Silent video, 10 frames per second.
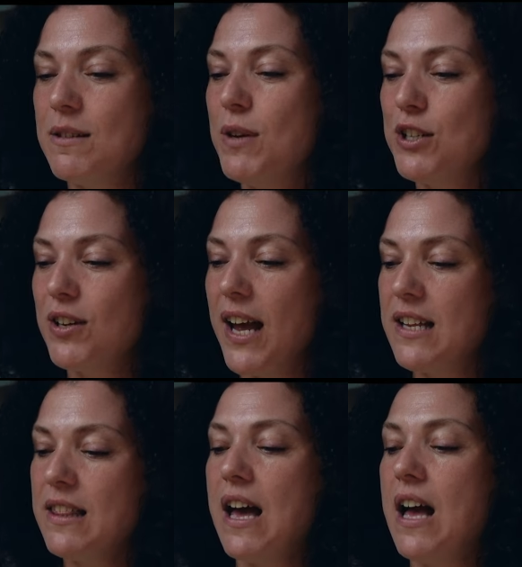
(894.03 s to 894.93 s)
And when you're
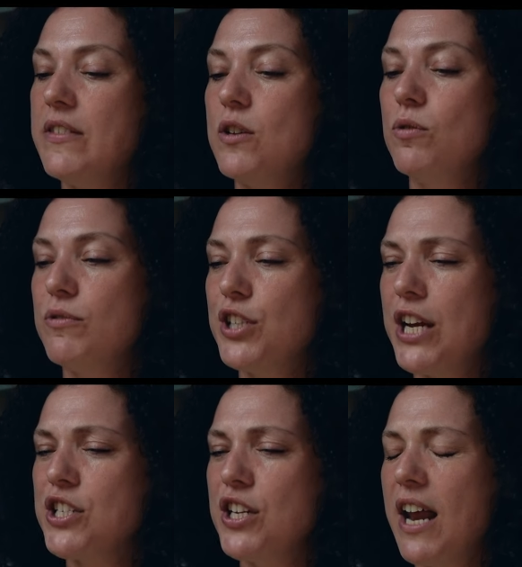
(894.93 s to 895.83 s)
getting that and then all the
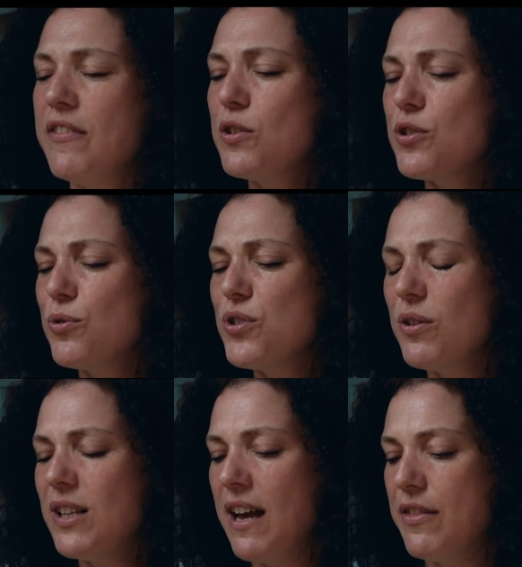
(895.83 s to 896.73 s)
rejection, and then it's
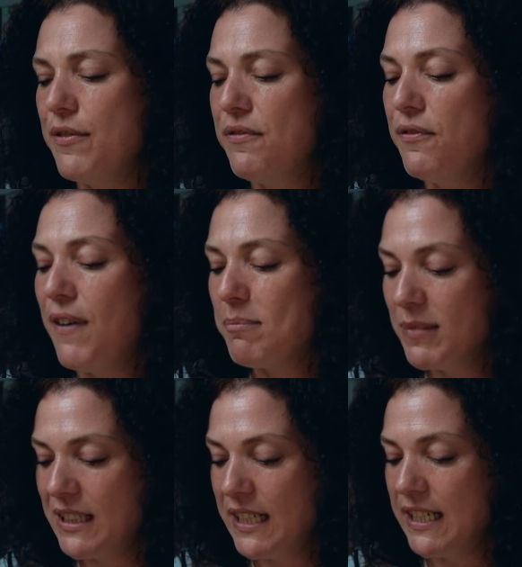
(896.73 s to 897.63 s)
also like the
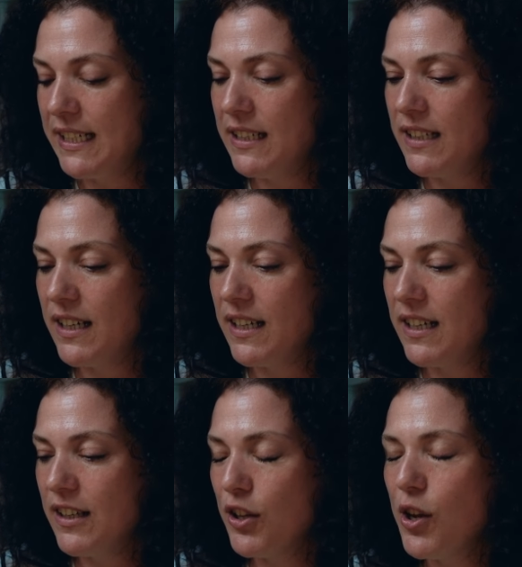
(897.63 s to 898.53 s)
family
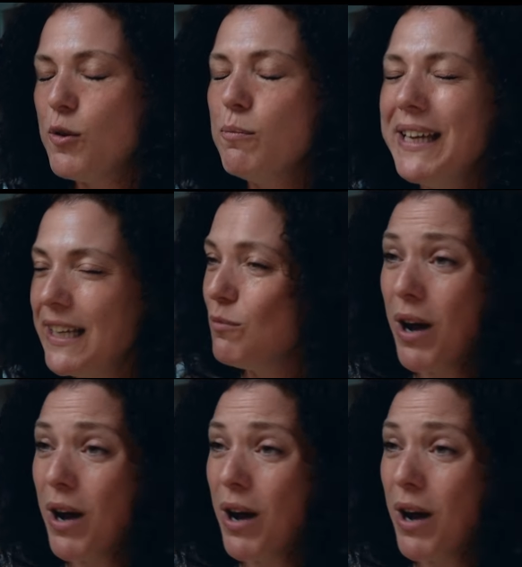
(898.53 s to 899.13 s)
who mean